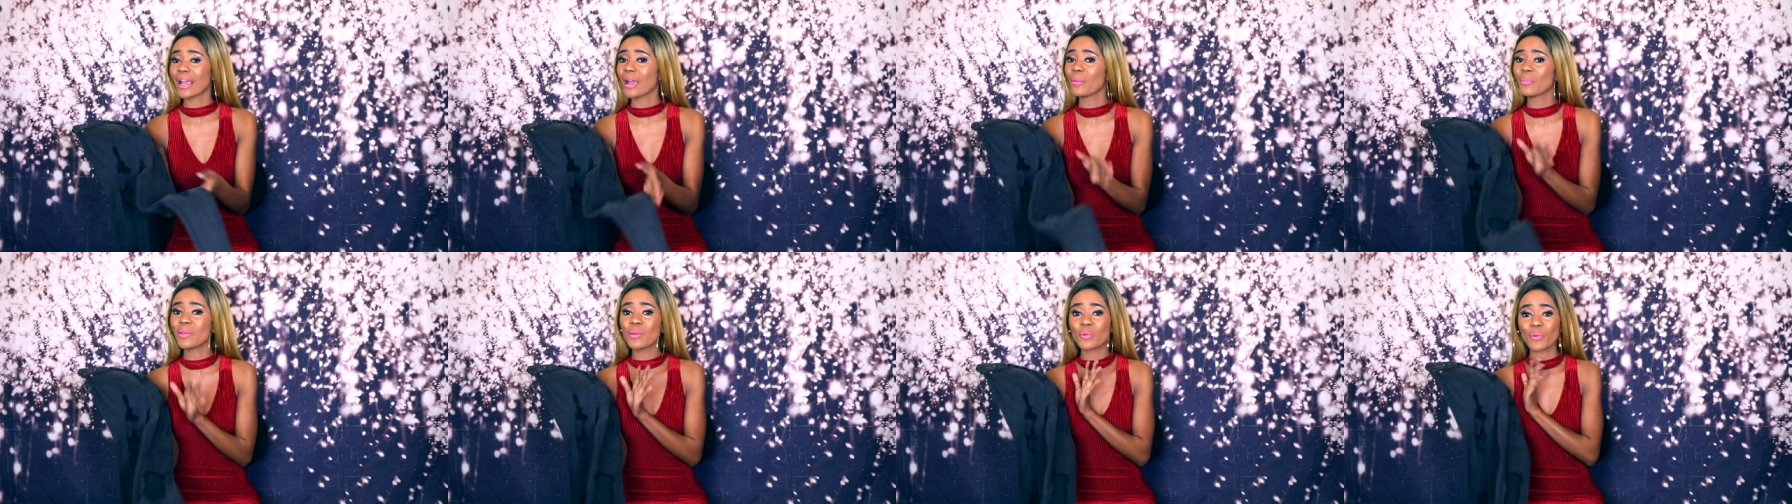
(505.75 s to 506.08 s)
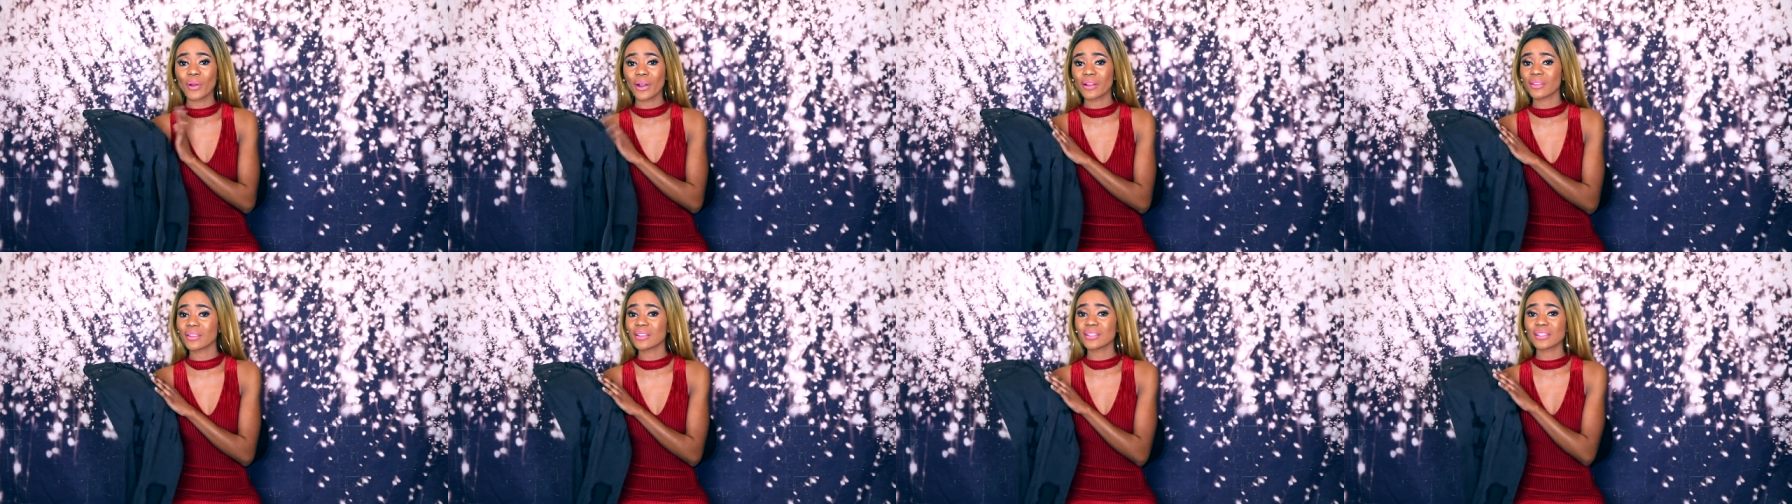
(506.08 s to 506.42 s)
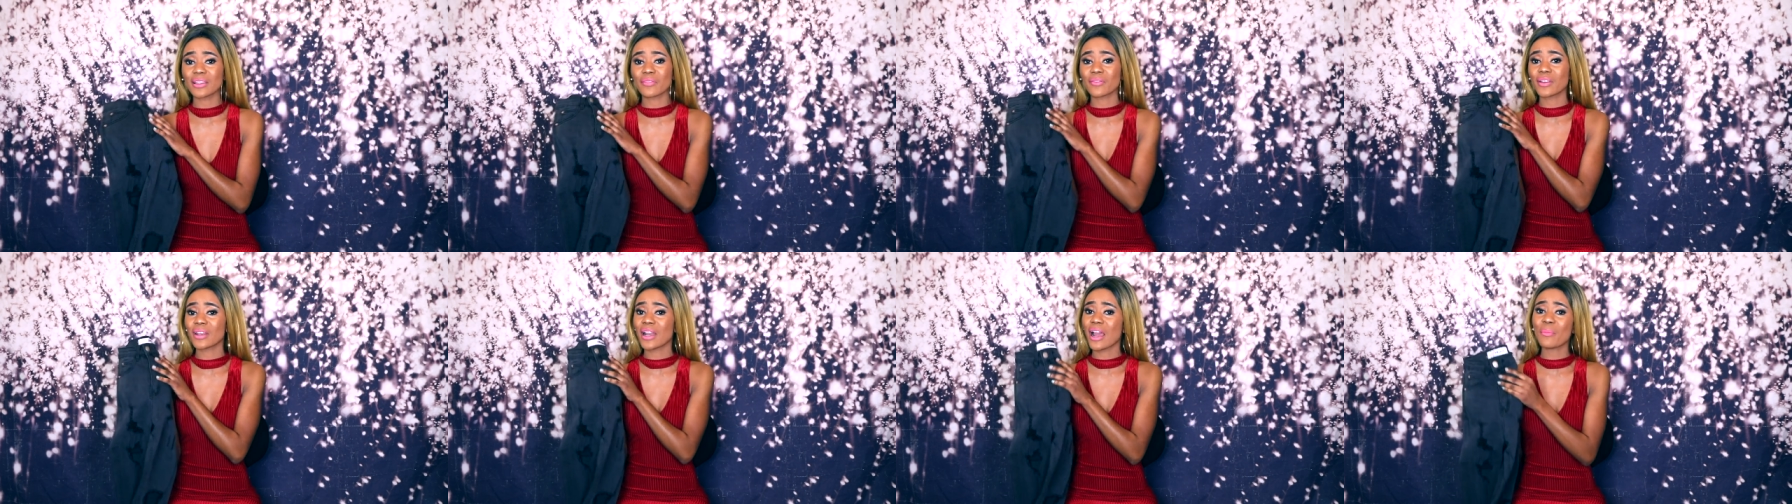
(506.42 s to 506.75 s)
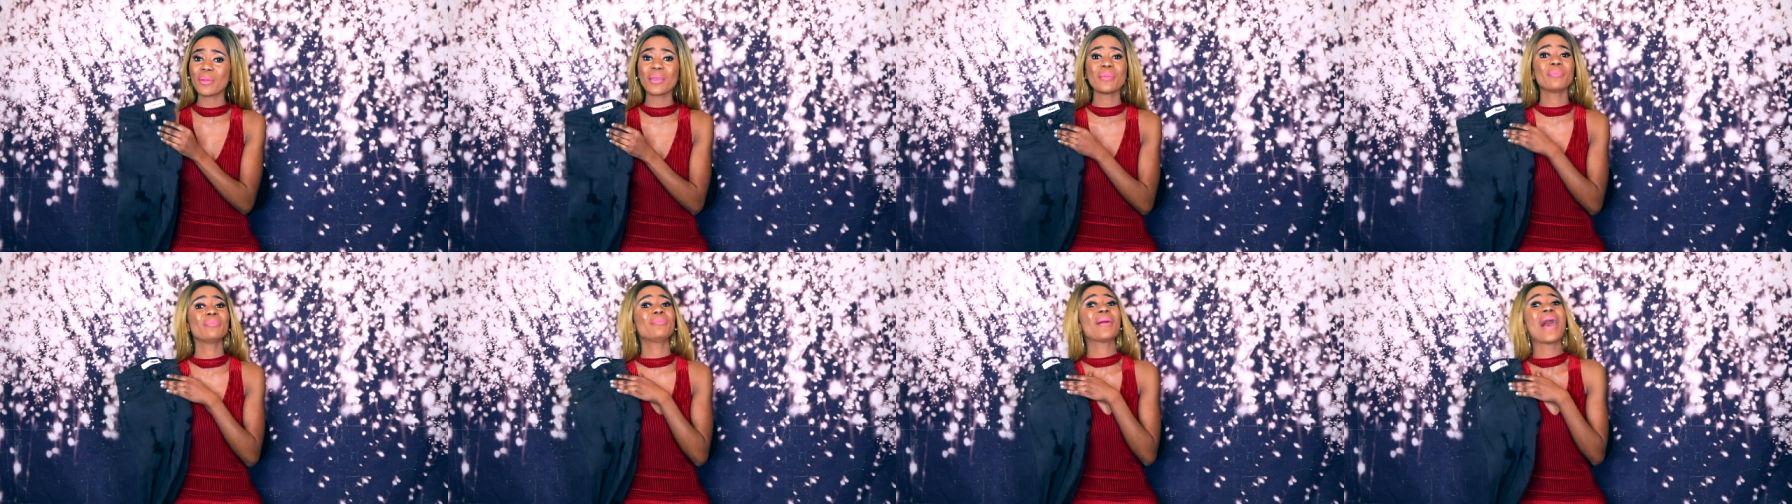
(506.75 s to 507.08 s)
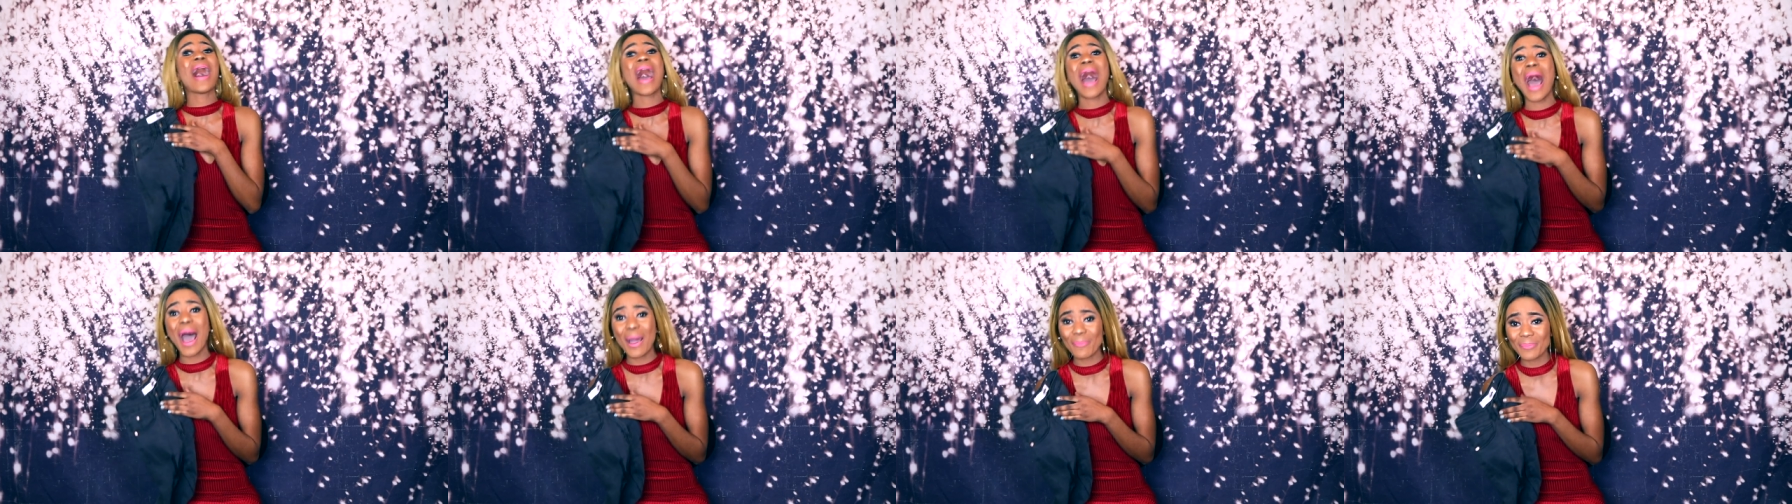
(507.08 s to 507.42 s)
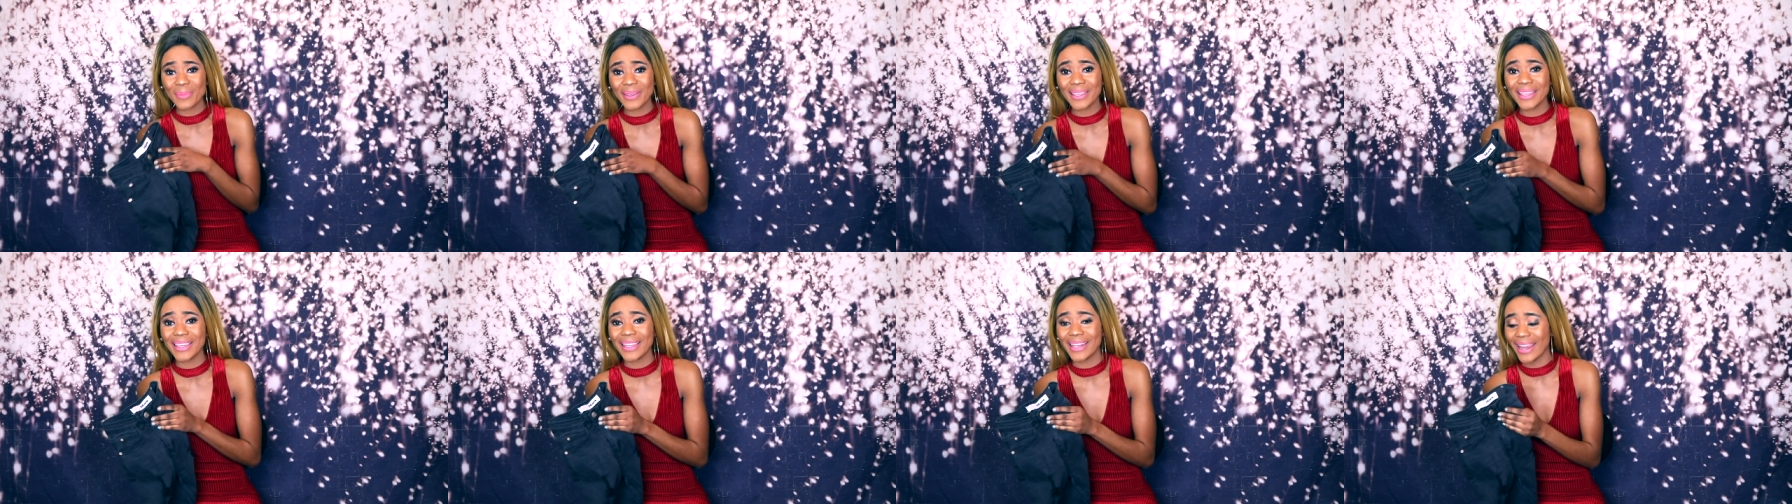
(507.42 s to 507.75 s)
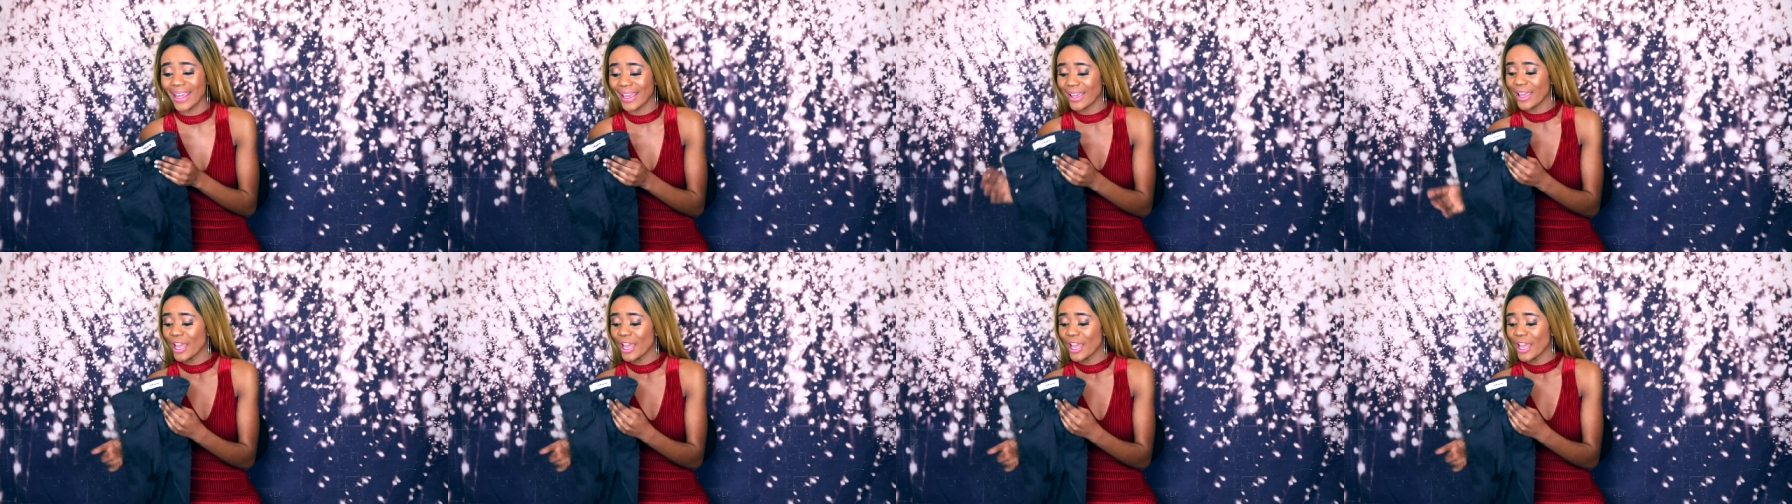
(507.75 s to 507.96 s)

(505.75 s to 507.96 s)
I've been wearing this every day. I've been popping in it.